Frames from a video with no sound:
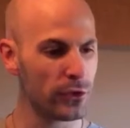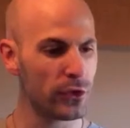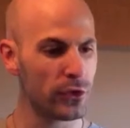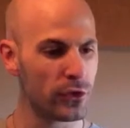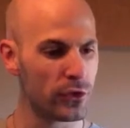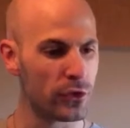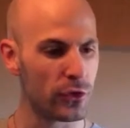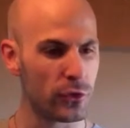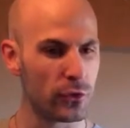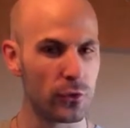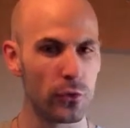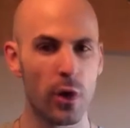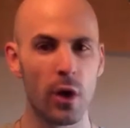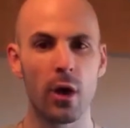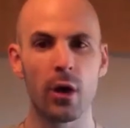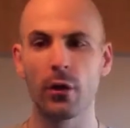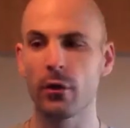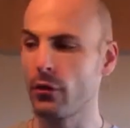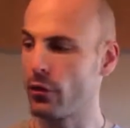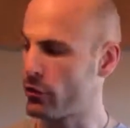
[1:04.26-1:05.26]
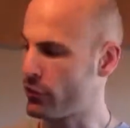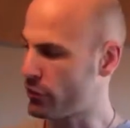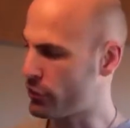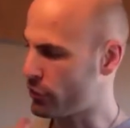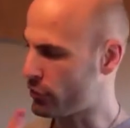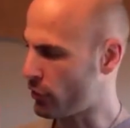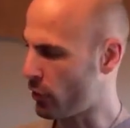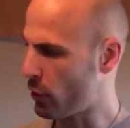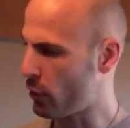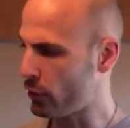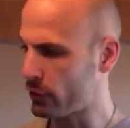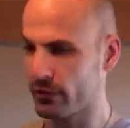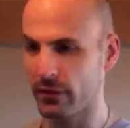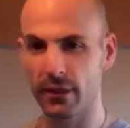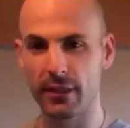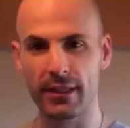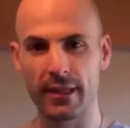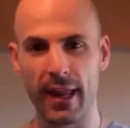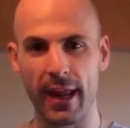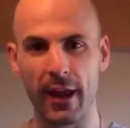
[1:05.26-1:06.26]
to Do, the Soul to
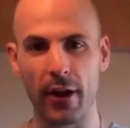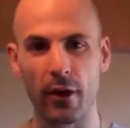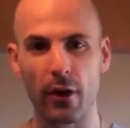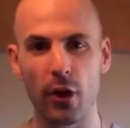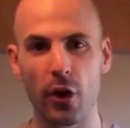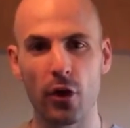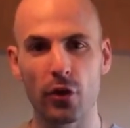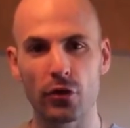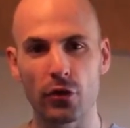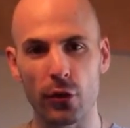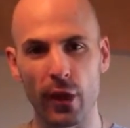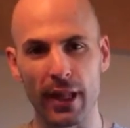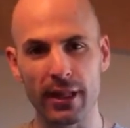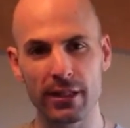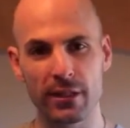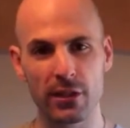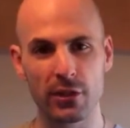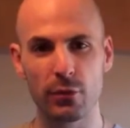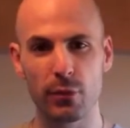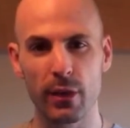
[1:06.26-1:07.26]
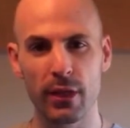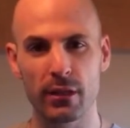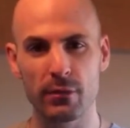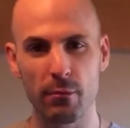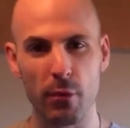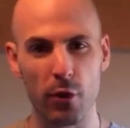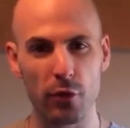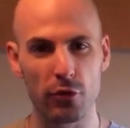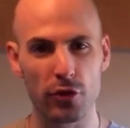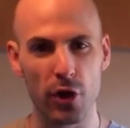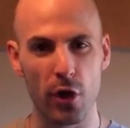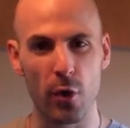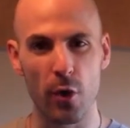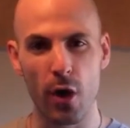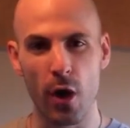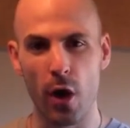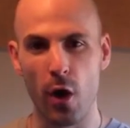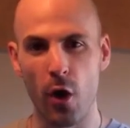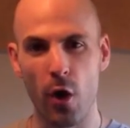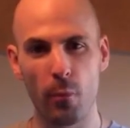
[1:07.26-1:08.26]
Dare. So that's this week's mojo.
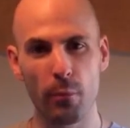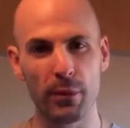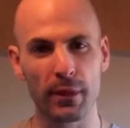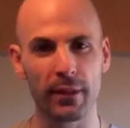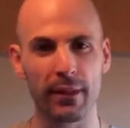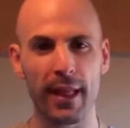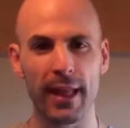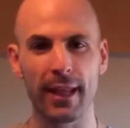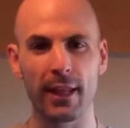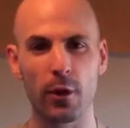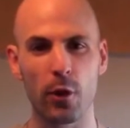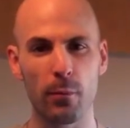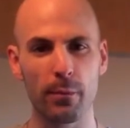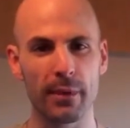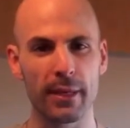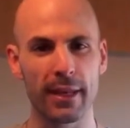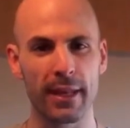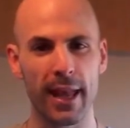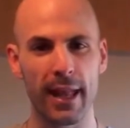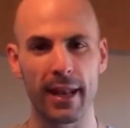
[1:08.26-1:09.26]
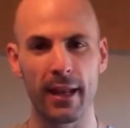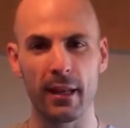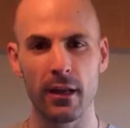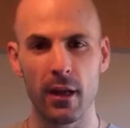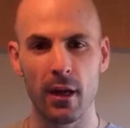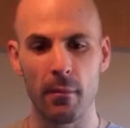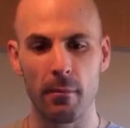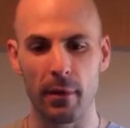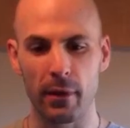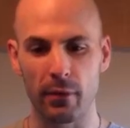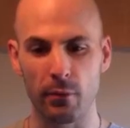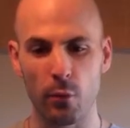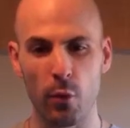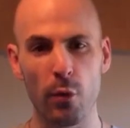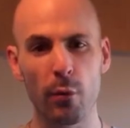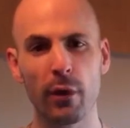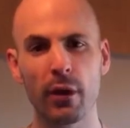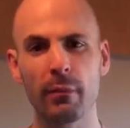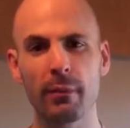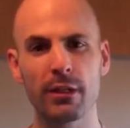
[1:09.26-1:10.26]
Hope you like it. Hope you get it. But
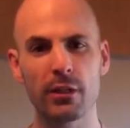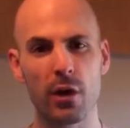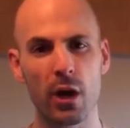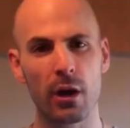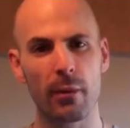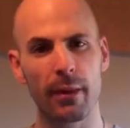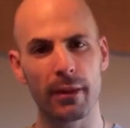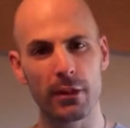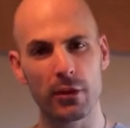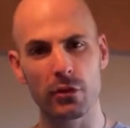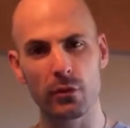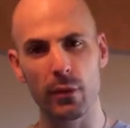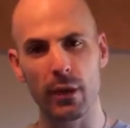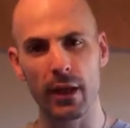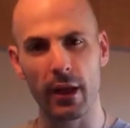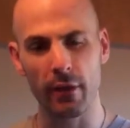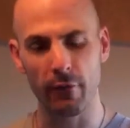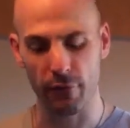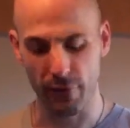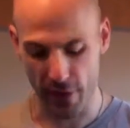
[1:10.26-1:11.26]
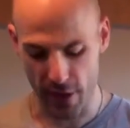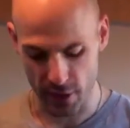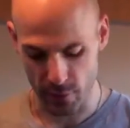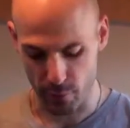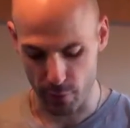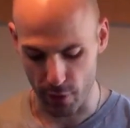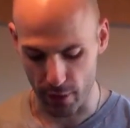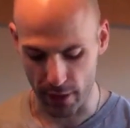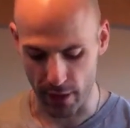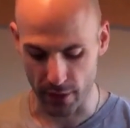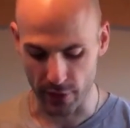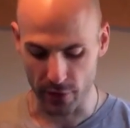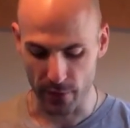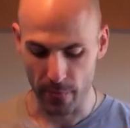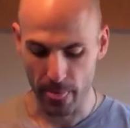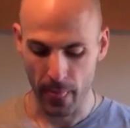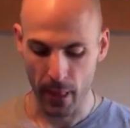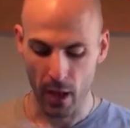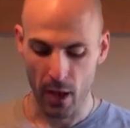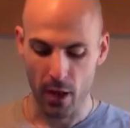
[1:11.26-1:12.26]
what we're going to be talking about this week on Facebook is
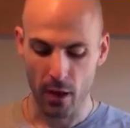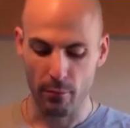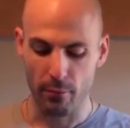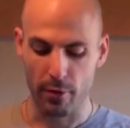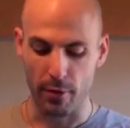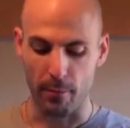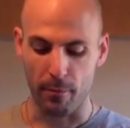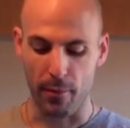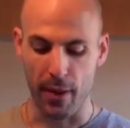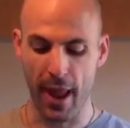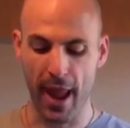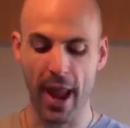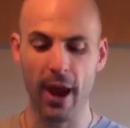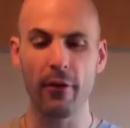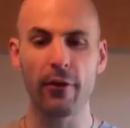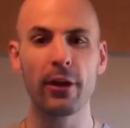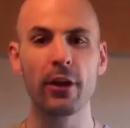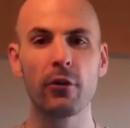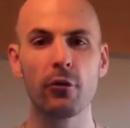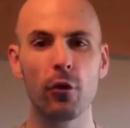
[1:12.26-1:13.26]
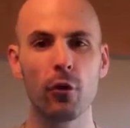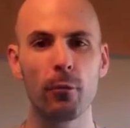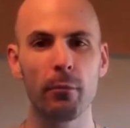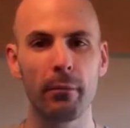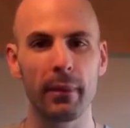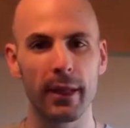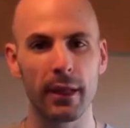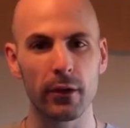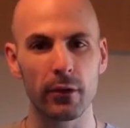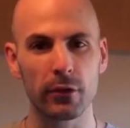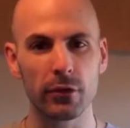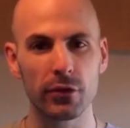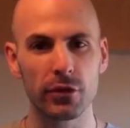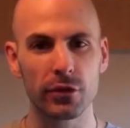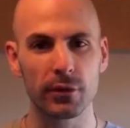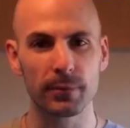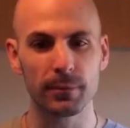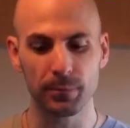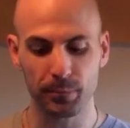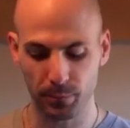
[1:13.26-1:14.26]
preparing your own meals